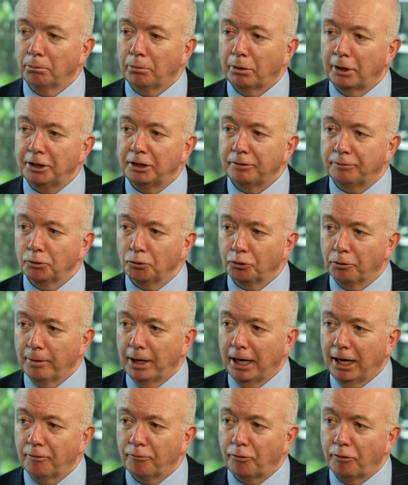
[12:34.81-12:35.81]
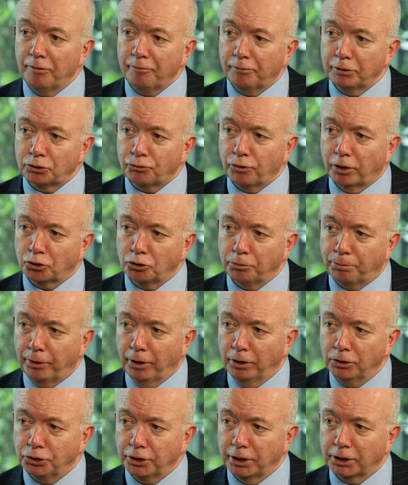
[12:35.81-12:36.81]
plentiful demand for infrastructure
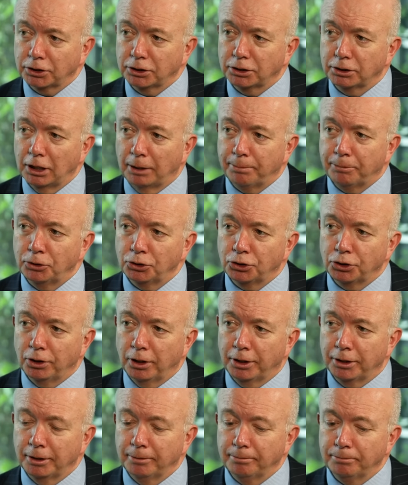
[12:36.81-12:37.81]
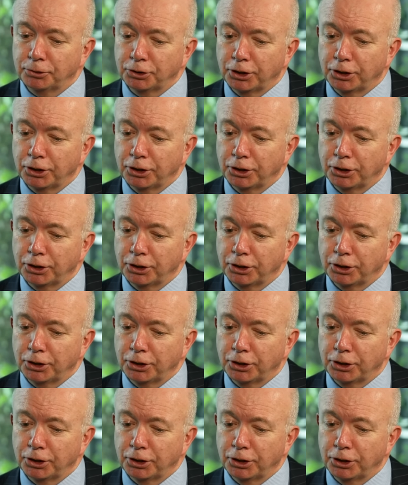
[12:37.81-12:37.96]
projects up in China.